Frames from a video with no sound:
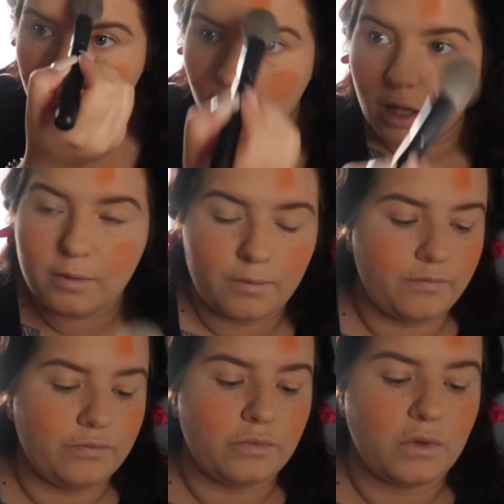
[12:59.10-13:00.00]
there.
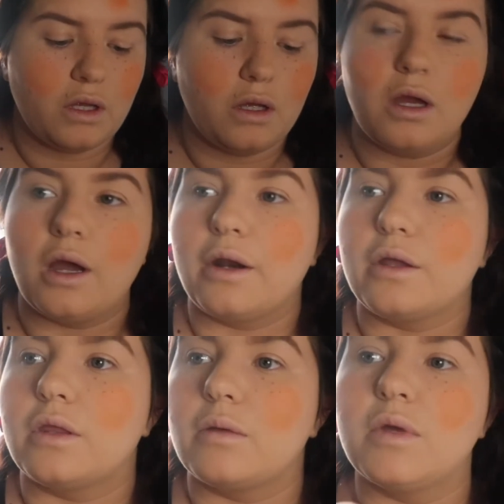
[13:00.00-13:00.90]
And I
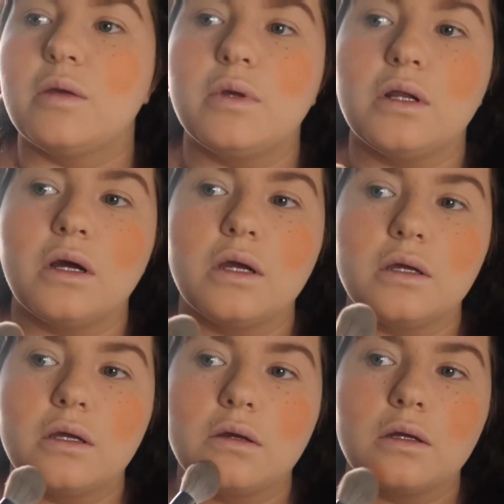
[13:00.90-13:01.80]
think maybe like